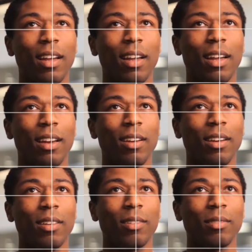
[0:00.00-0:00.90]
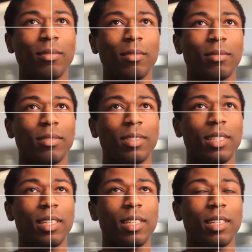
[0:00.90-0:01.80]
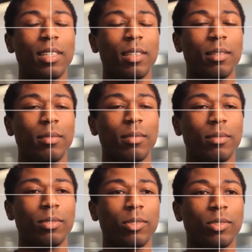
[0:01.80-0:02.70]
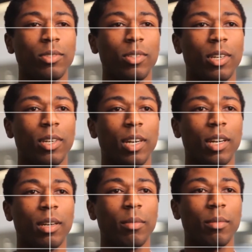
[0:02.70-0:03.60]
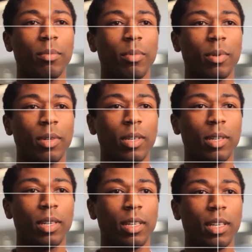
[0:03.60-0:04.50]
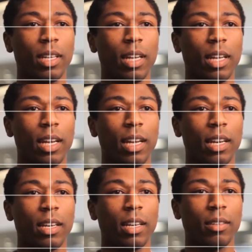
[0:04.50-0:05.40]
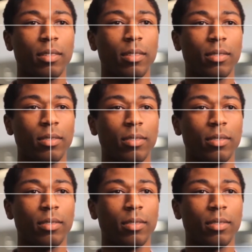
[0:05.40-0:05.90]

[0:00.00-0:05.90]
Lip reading: Like if you're shooting a person talking, align their eyes with the top horizontal line and